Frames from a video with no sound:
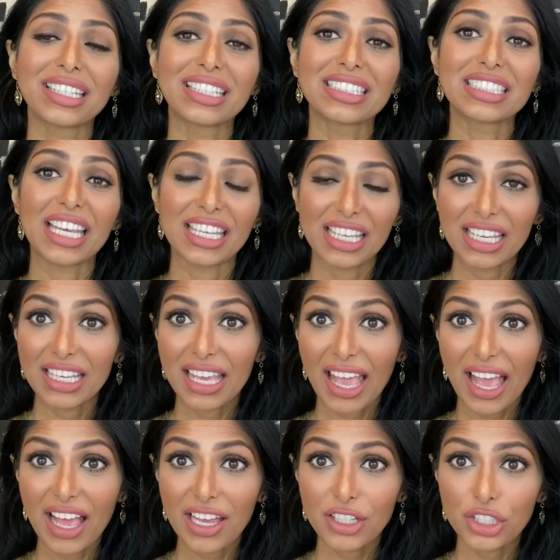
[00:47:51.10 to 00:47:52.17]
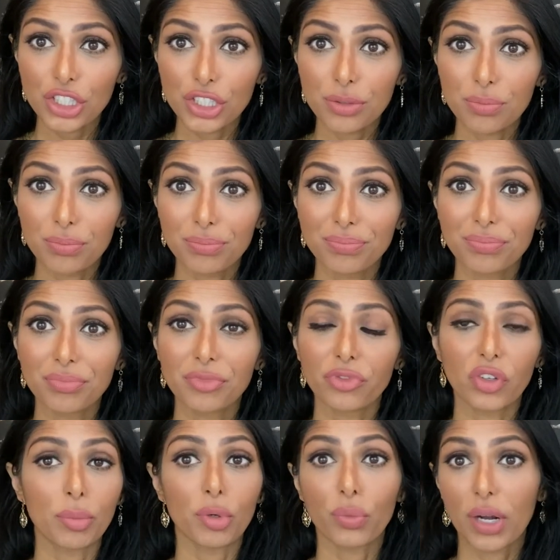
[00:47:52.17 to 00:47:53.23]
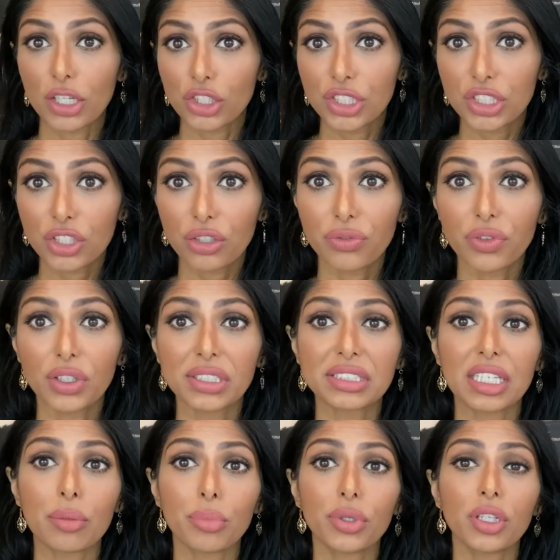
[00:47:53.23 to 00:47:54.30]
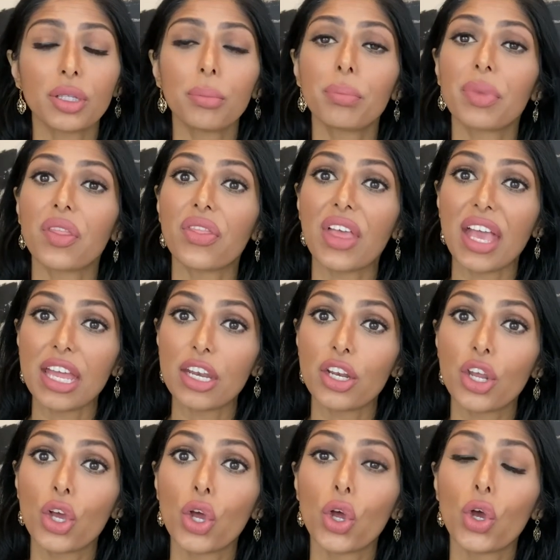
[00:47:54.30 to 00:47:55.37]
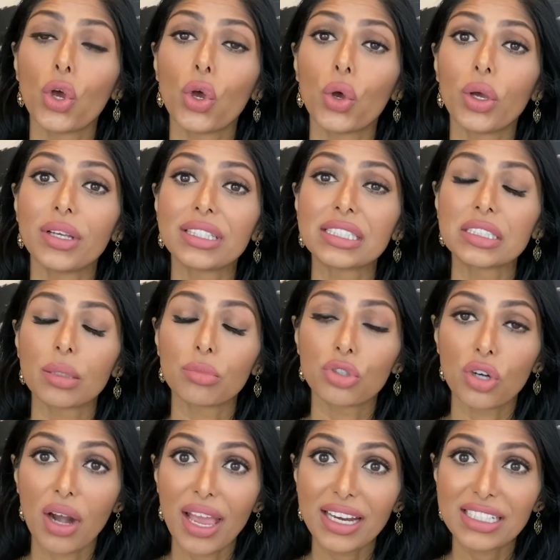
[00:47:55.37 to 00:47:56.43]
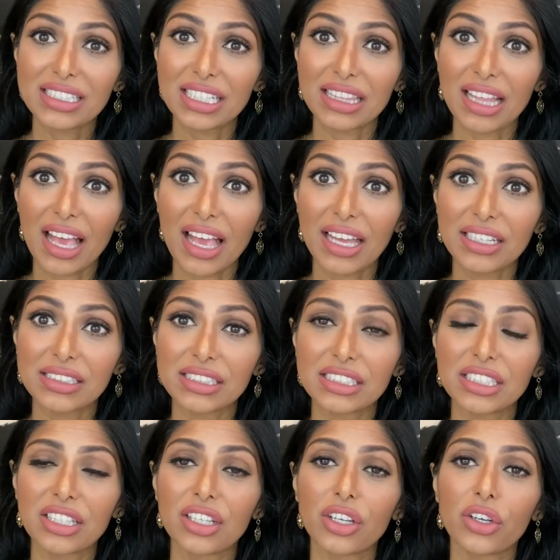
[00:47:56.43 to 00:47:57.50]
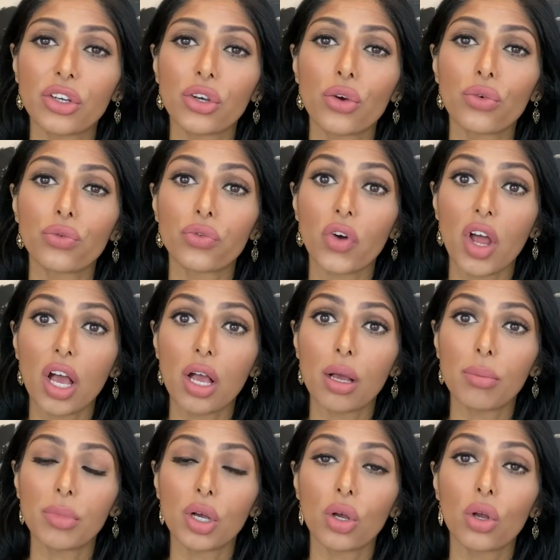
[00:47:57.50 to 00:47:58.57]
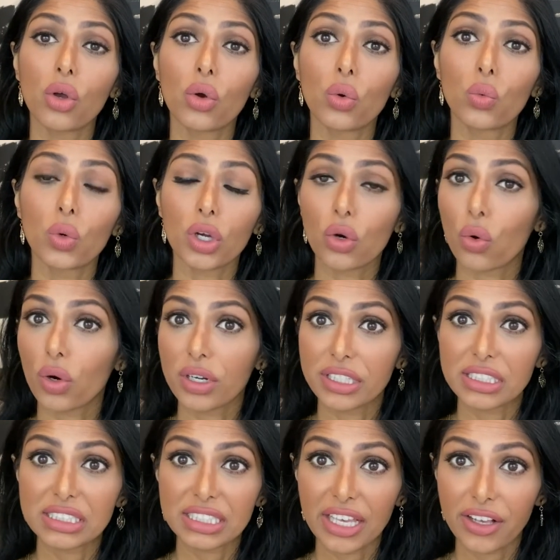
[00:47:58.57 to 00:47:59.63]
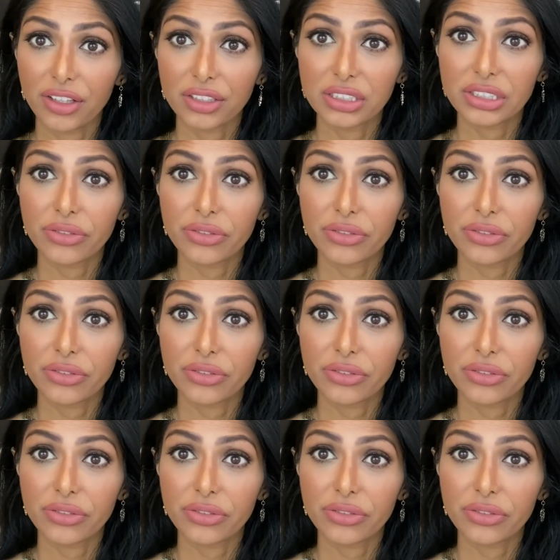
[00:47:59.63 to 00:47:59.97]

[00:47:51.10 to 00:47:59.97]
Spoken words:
taking cash from a register, for example, but then subtracting that from recorded sales